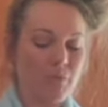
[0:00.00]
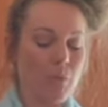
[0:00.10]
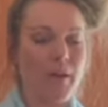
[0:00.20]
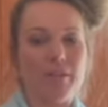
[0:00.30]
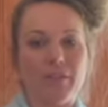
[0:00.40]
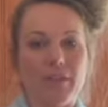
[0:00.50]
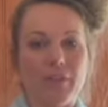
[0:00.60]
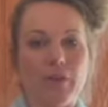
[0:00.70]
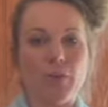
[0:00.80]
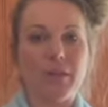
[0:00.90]
whatever,
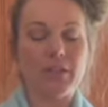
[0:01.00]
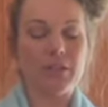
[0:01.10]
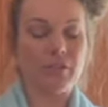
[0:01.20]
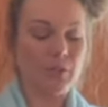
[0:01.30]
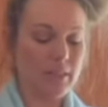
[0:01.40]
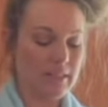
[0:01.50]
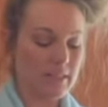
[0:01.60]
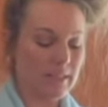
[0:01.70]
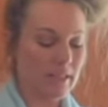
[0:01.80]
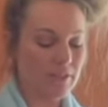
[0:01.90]
if you wanted to do these
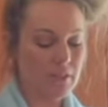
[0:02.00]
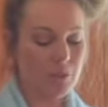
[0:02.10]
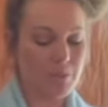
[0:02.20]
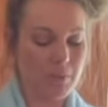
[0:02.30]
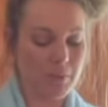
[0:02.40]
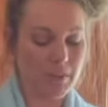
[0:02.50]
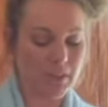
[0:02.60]
as gifts, it would be really